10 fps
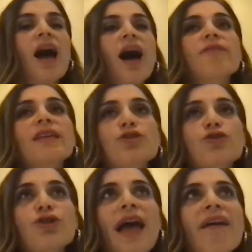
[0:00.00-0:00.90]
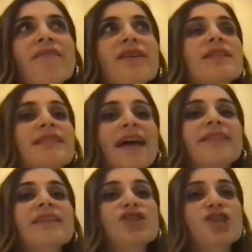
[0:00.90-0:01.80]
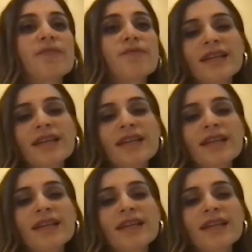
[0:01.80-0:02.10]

we should have content teaching.